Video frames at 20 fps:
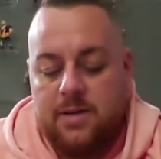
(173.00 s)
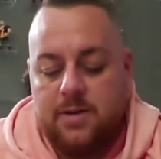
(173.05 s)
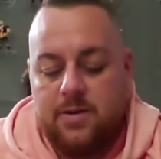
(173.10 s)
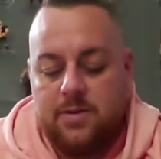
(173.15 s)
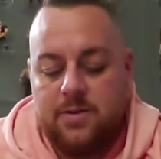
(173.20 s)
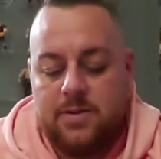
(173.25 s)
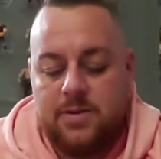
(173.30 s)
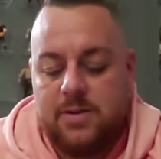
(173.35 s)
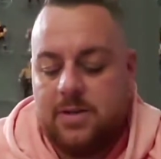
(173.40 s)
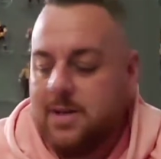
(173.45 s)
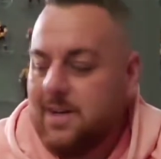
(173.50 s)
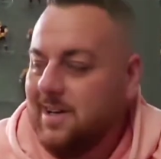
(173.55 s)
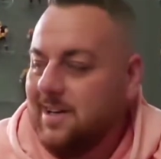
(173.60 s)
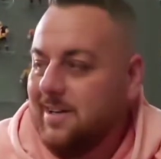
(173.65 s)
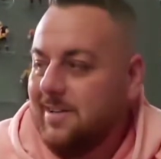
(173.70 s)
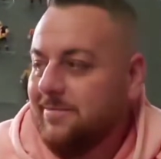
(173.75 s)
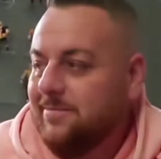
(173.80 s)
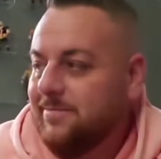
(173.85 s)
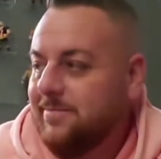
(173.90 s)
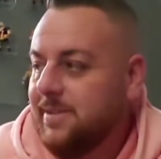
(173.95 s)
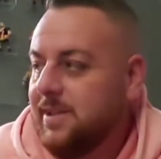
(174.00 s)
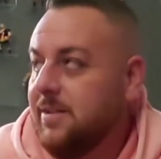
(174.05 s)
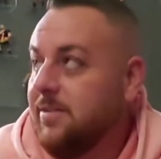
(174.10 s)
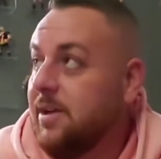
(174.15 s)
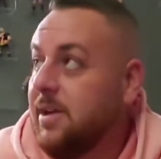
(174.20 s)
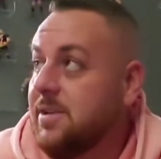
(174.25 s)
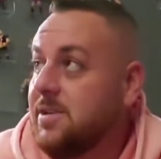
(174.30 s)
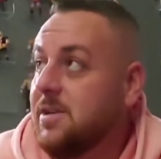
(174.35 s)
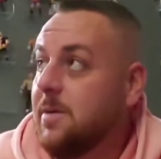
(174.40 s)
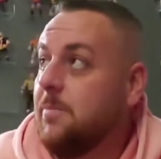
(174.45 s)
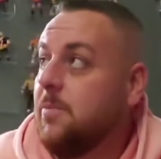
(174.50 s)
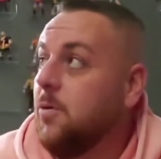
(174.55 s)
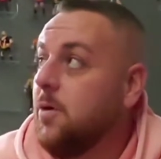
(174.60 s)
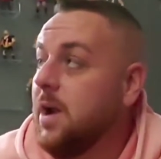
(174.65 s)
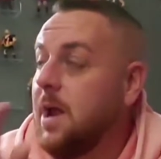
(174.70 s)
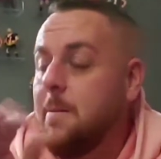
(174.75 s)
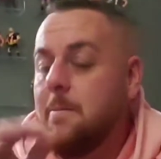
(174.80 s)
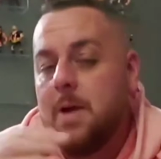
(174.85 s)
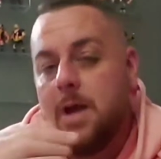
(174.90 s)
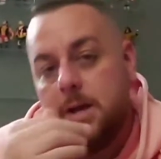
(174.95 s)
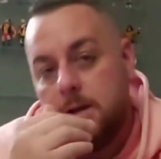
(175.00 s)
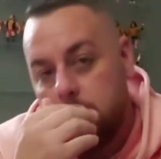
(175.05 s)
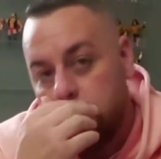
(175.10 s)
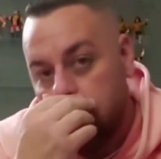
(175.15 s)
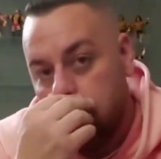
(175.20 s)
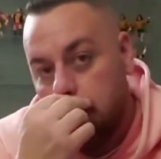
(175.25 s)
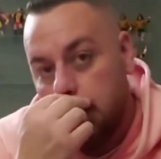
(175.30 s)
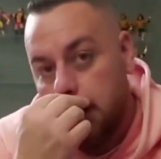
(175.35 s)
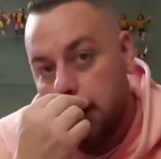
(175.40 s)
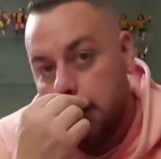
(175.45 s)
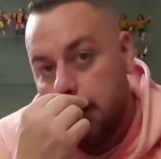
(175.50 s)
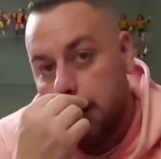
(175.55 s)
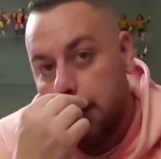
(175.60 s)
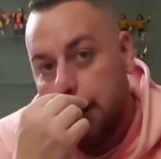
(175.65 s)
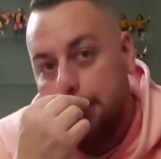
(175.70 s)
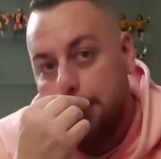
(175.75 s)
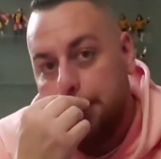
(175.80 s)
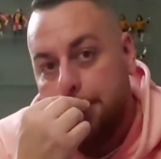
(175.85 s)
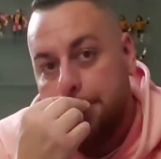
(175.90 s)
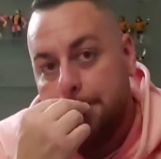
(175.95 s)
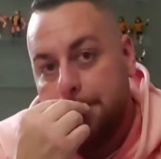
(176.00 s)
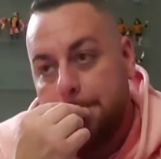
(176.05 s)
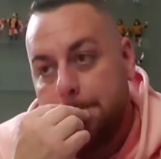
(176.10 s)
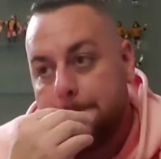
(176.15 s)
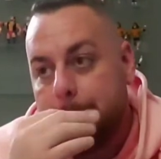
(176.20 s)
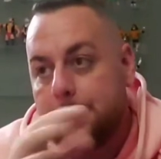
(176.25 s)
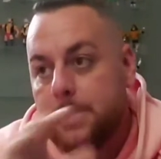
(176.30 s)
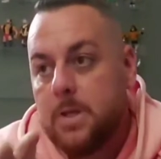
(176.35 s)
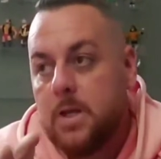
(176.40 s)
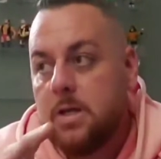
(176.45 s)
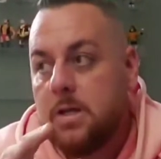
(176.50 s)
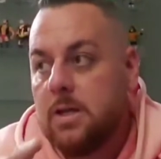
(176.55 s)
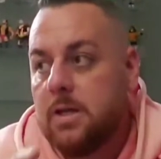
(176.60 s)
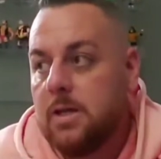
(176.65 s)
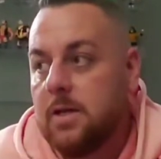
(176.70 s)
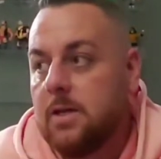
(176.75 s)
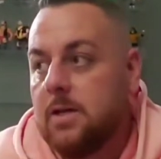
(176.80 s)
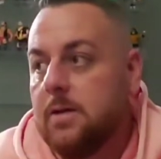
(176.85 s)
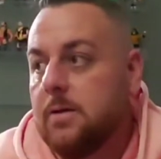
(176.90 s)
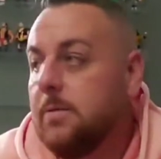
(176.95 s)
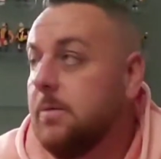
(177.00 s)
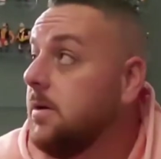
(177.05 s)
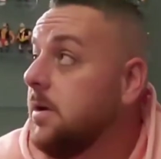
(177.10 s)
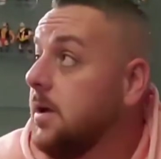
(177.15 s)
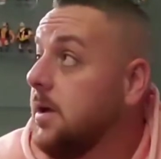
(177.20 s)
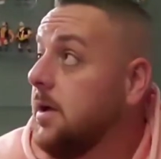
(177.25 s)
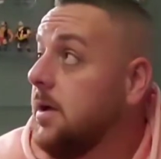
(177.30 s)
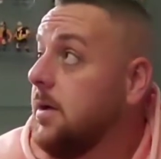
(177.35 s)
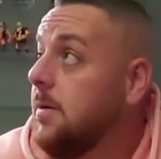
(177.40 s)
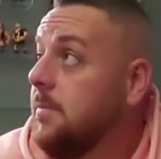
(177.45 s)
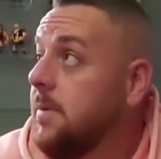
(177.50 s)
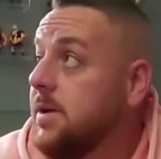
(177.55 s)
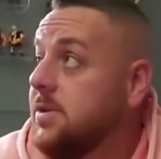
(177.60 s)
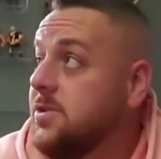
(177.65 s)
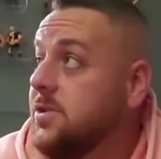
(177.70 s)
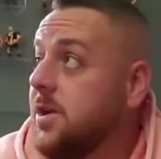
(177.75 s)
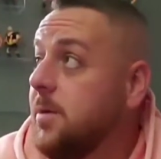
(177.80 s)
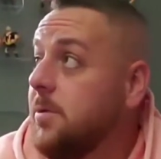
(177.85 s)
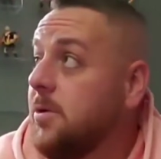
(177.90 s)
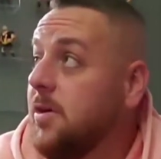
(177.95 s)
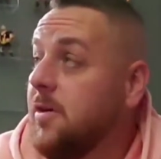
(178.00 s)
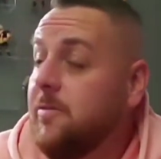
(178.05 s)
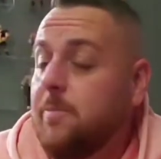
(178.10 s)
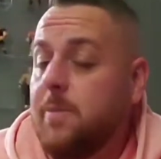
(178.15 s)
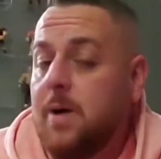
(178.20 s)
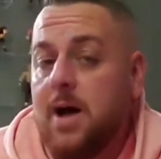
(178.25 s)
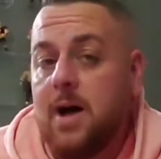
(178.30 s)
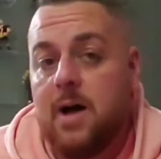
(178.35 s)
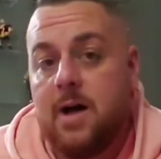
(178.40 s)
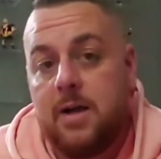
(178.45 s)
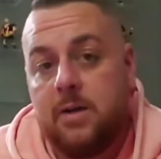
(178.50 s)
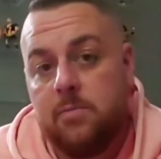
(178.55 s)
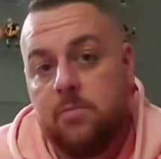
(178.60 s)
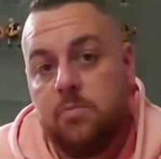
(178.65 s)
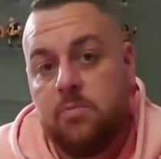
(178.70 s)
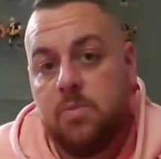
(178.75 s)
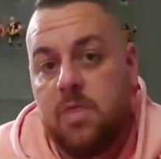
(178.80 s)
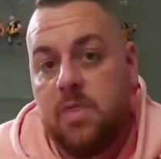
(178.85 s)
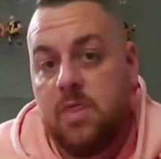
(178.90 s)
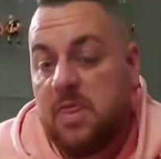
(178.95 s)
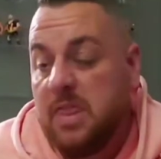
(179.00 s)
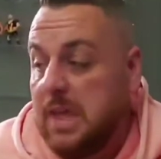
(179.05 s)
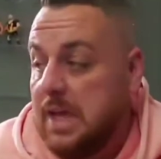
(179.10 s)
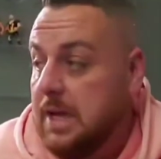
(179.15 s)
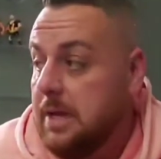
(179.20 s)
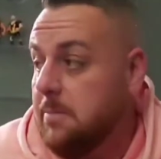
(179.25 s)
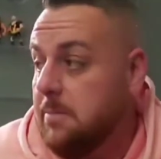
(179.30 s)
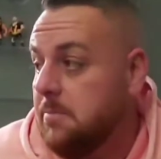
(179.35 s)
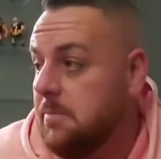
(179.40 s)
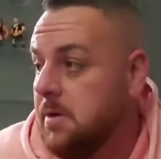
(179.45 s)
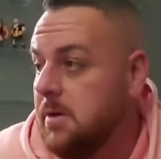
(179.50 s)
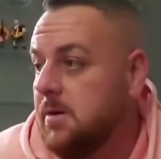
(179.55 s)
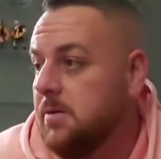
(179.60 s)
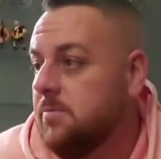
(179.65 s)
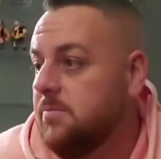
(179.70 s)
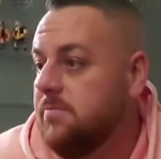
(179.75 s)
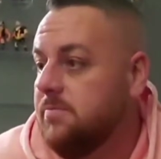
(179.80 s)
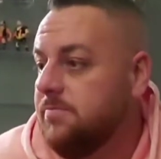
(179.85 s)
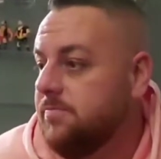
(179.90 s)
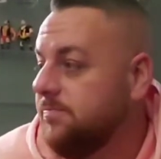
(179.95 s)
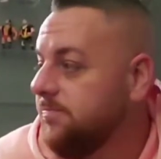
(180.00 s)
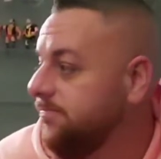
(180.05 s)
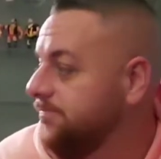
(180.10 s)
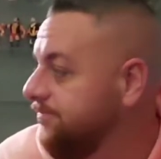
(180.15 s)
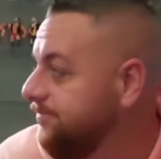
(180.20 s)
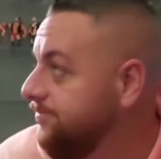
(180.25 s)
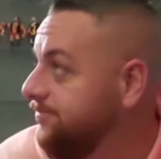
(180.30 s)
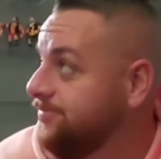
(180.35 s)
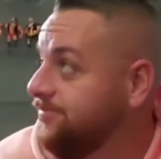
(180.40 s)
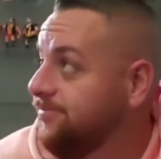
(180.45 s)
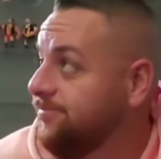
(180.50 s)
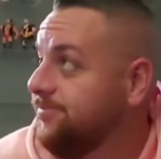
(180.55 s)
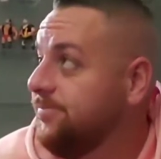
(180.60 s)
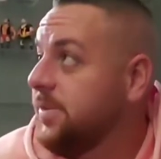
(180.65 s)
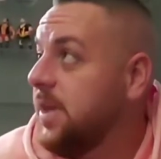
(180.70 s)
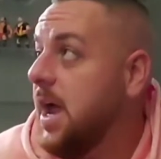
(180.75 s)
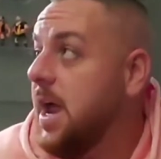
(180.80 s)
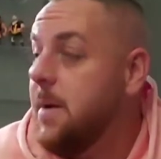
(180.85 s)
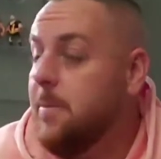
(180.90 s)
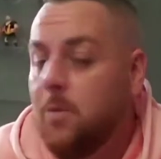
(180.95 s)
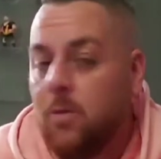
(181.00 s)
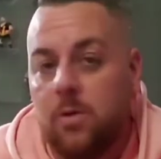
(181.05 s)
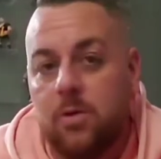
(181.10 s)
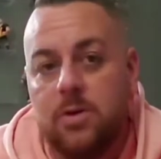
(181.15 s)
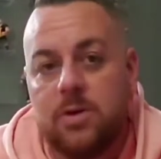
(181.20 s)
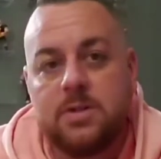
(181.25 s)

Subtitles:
just to kind of, at some point I may do like a Major WF Pod themed table or